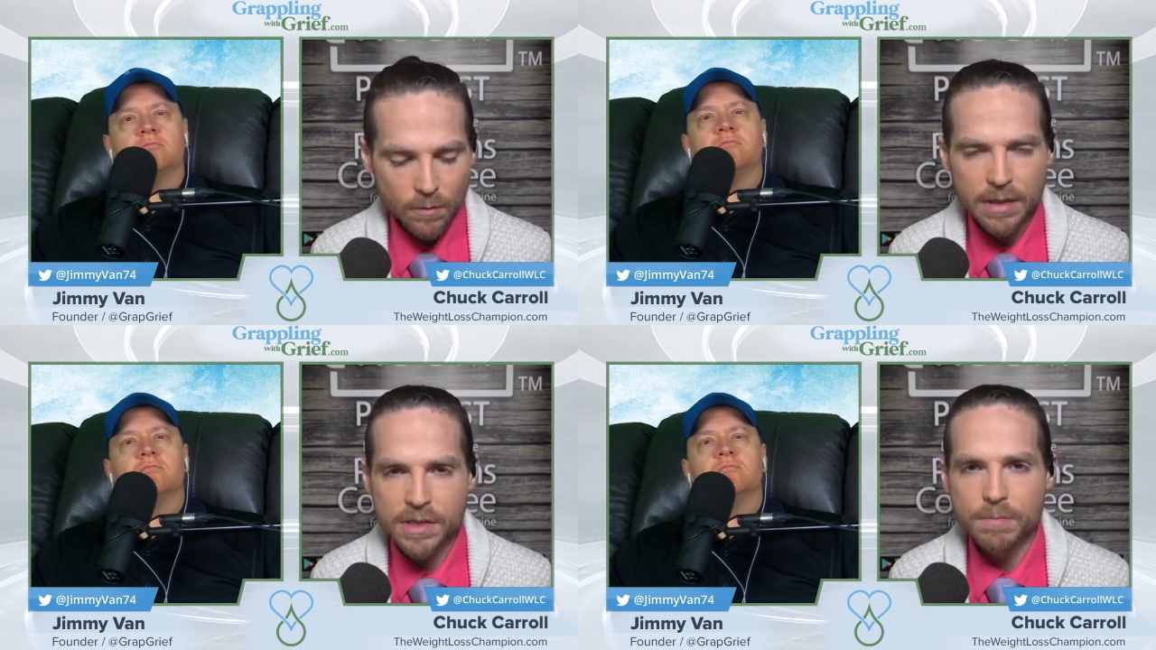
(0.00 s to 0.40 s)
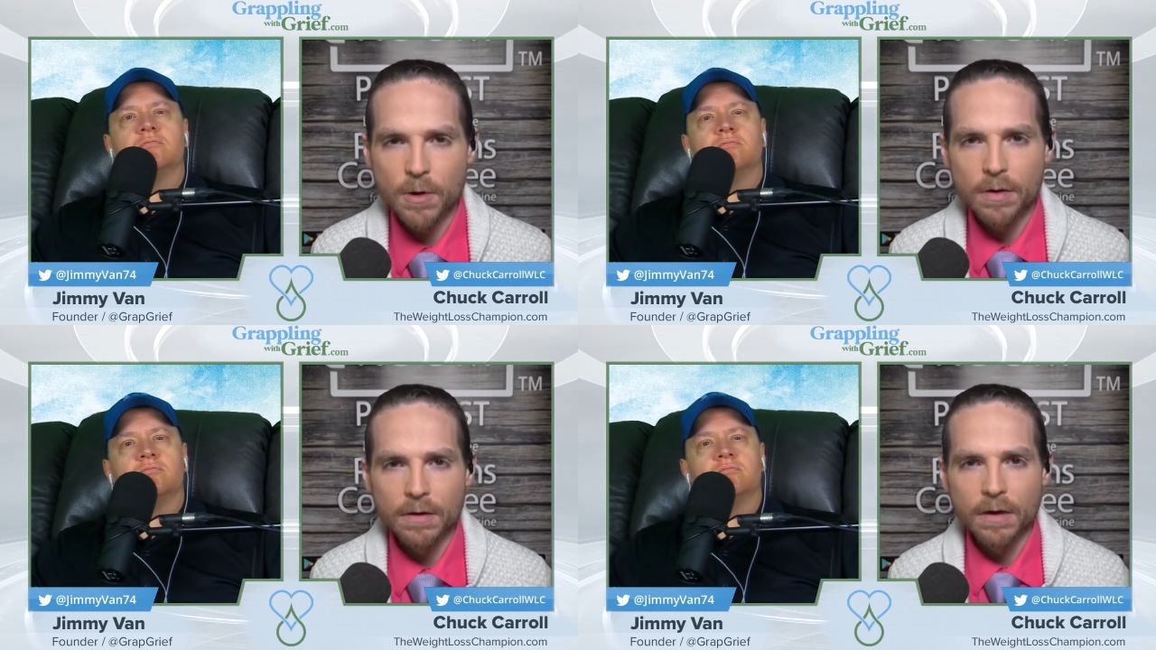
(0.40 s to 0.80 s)
Speaker 1: We had
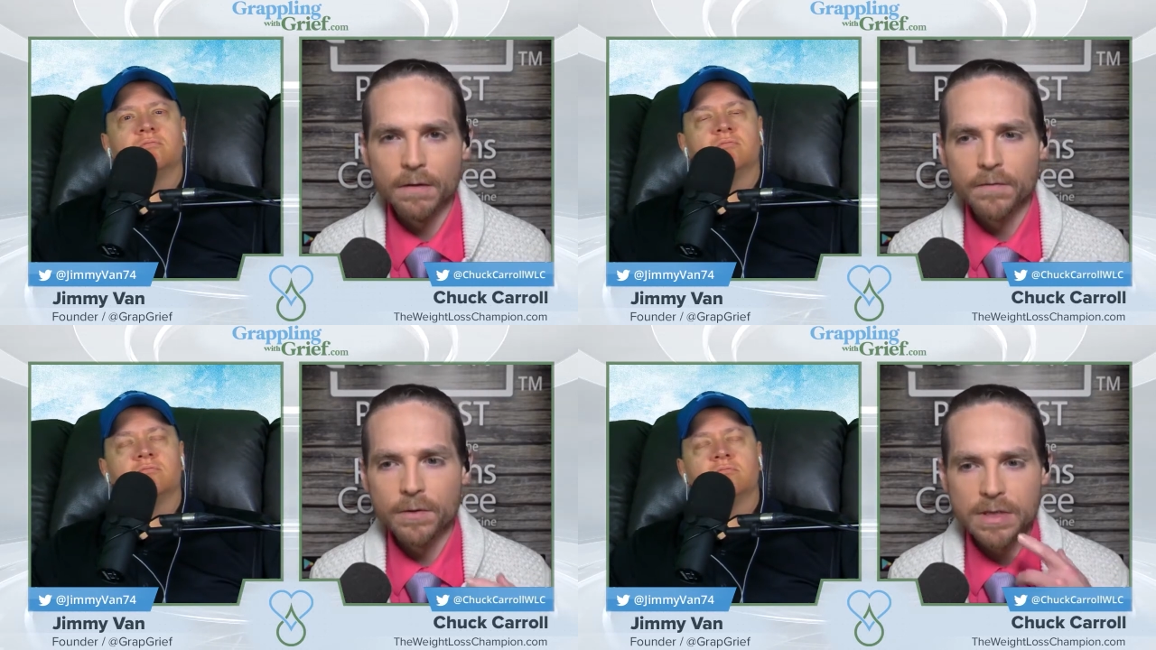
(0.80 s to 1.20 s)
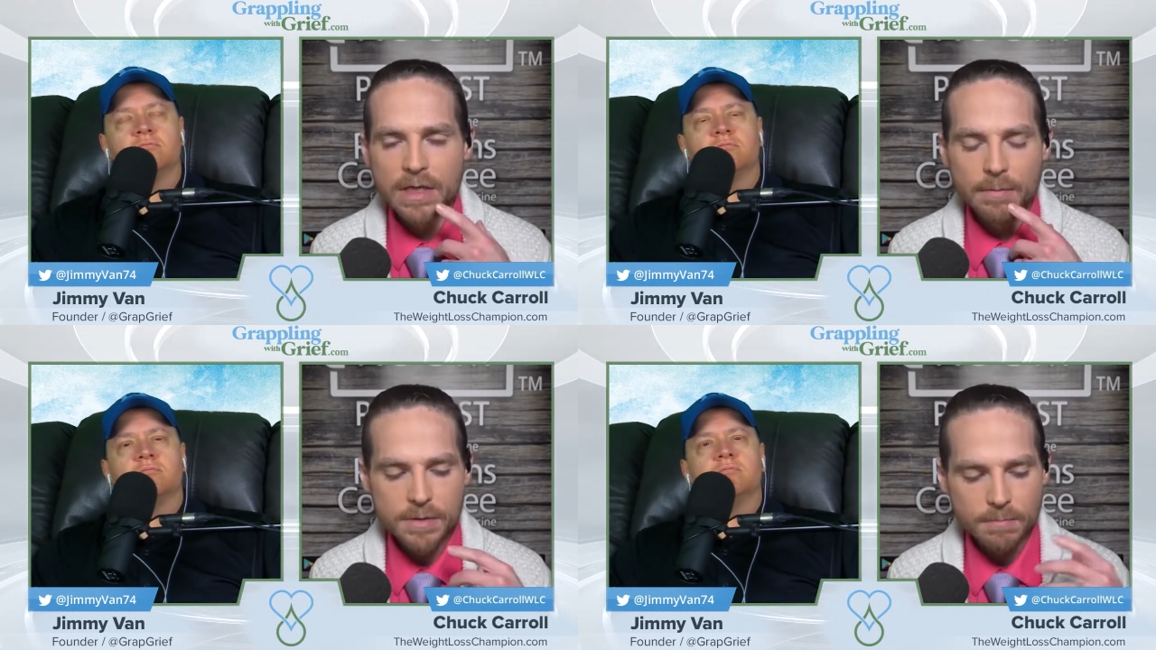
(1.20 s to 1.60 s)
spoken a, a few
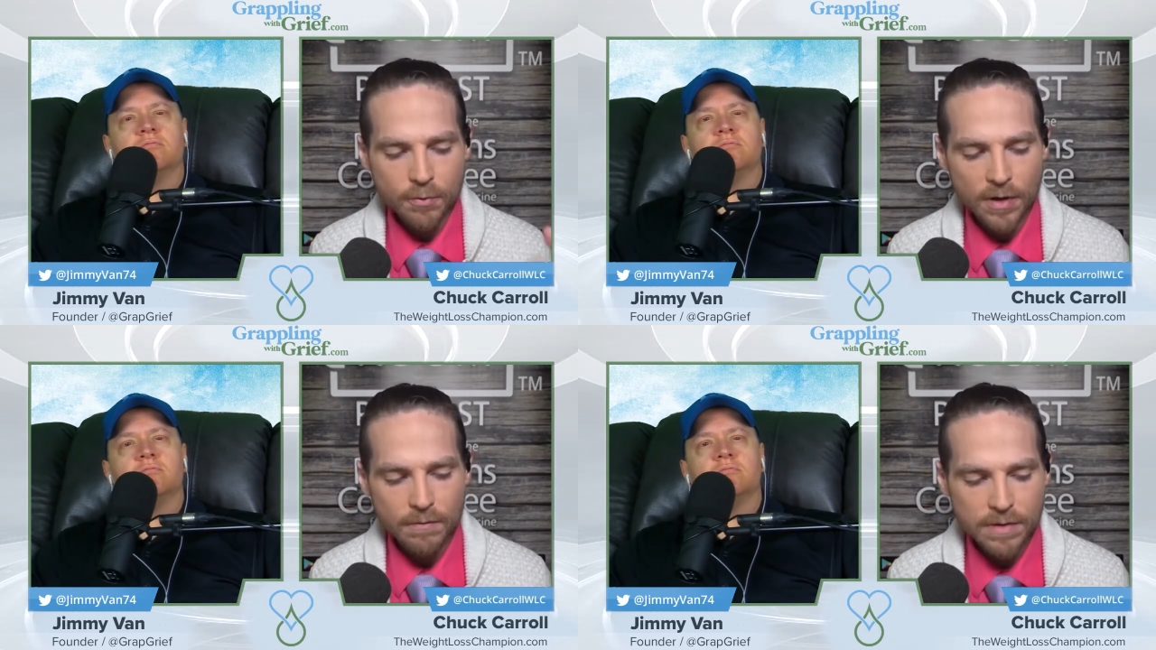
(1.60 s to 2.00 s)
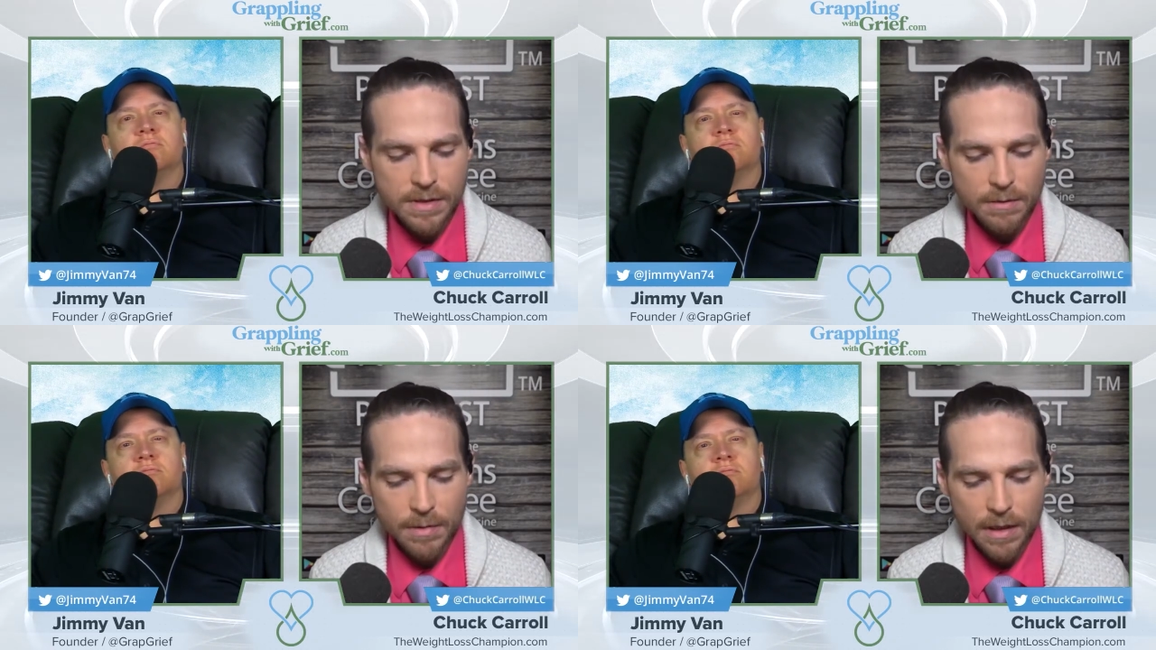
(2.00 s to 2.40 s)
times
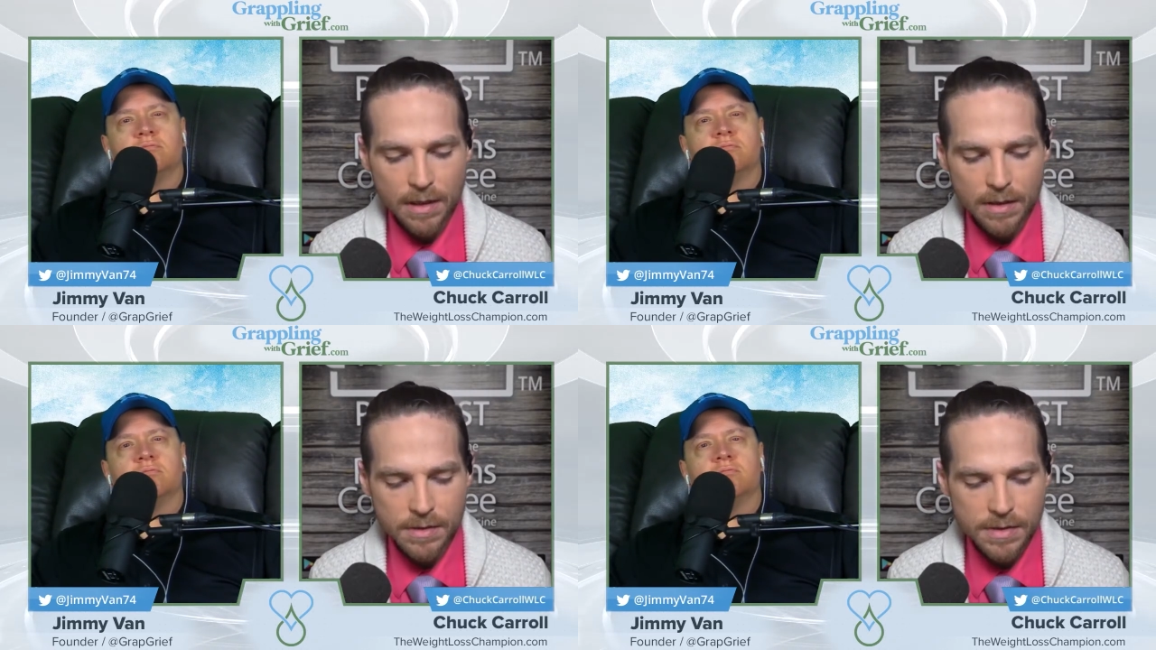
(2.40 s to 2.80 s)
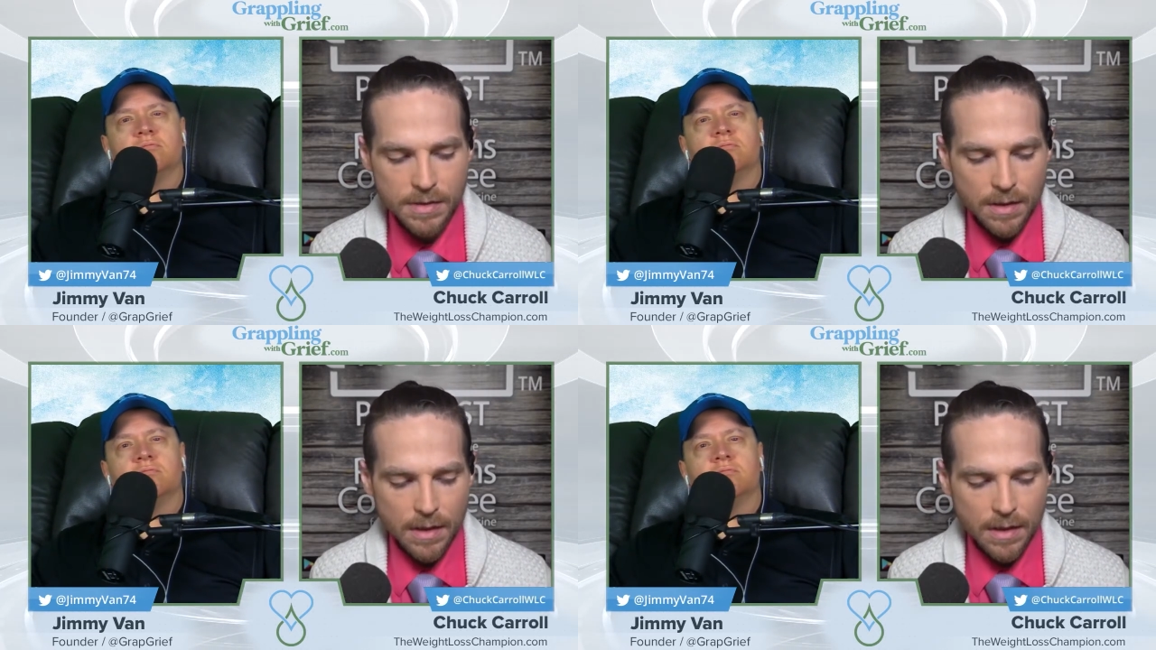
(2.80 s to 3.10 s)
previously because